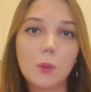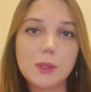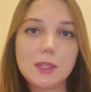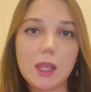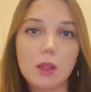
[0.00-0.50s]
we
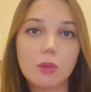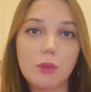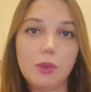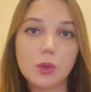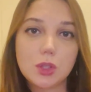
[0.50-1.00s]
say
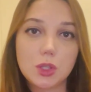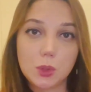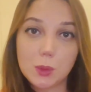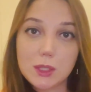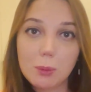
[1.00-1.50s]
refuse to
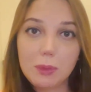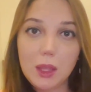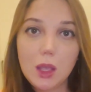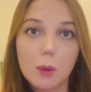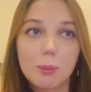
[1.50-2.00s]
do
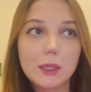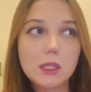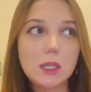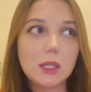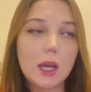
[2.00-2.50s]
something
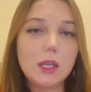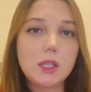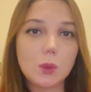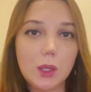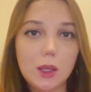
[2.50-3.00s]
but deny
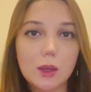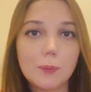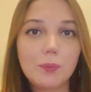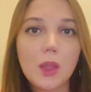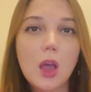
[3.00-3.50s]
doing.
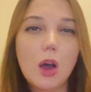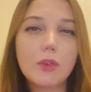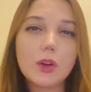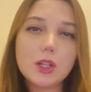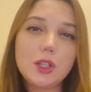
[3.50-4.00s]

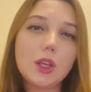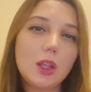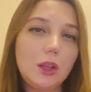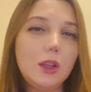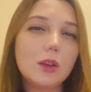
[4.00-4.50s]
Of course, you
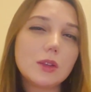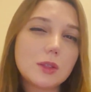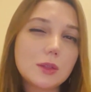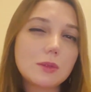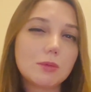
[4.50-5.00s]
can
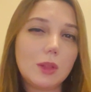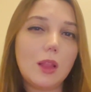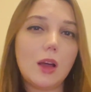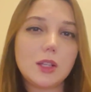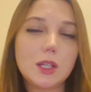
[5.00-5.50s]
use
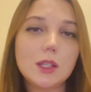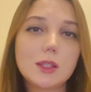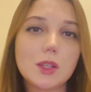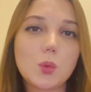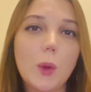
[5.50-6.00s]
logics
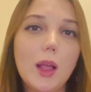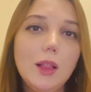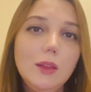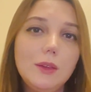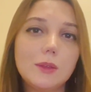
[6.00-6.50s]
as
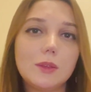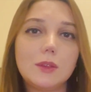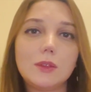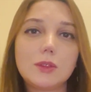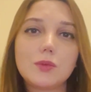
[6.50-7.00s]
well.
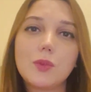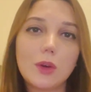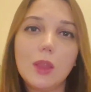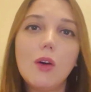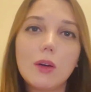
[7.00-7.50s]
For
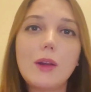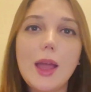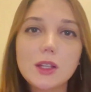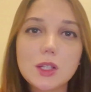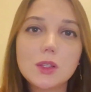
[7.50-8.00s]
longer
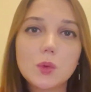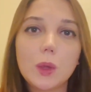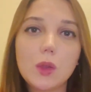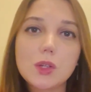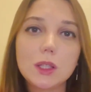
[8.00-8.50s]
actions, we
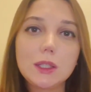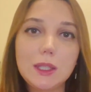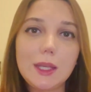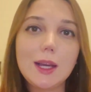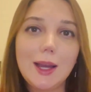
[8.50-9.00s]
usually
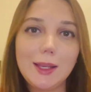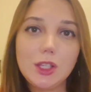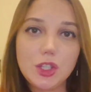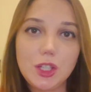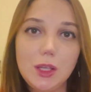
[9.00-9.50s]
take
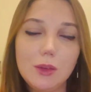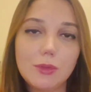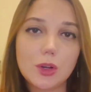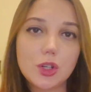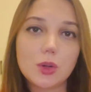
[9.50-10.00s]
ing
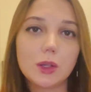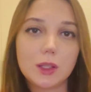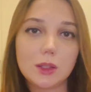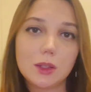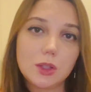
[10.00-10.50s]
for
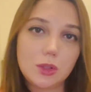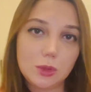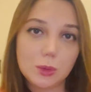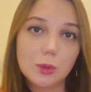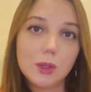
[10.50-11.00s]
shorter
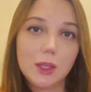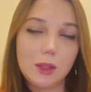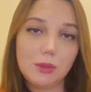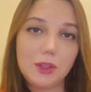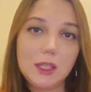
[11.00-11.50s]
to
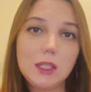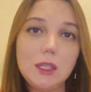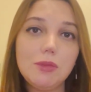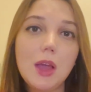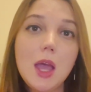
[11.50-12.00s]

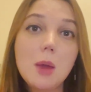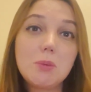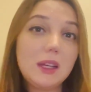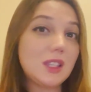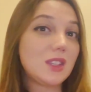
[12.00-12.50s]
infinitive,
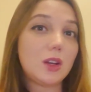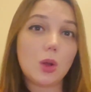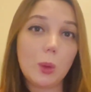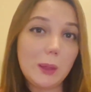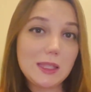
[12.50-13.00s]
but it's not
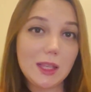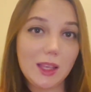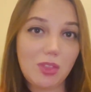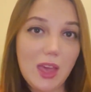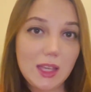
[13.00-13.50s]
always
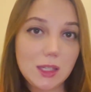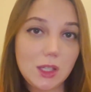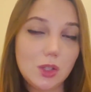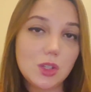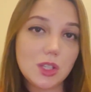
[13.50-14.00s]
like that.
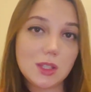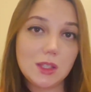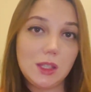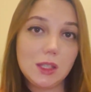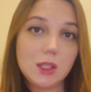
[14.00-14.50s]
You just
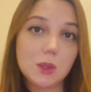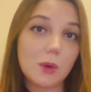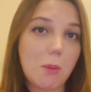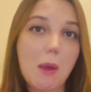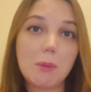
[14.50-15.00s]
need to
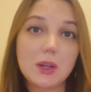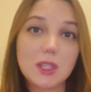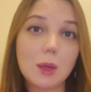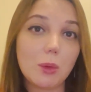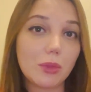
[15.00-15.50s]
remember
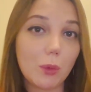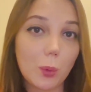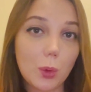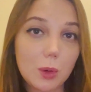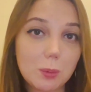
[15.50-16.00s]
some of the
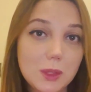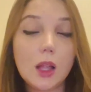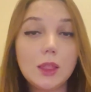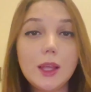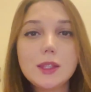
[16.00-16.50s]
verbs.
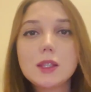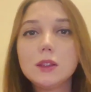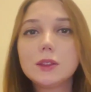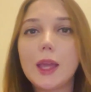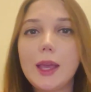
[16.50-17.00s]
Let's
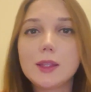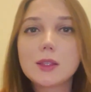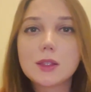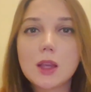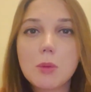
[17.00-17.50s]
look at
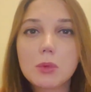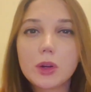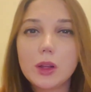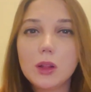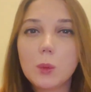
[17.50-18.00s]
some
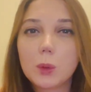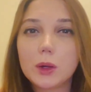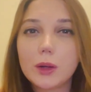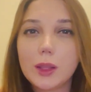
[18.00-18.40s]
real-world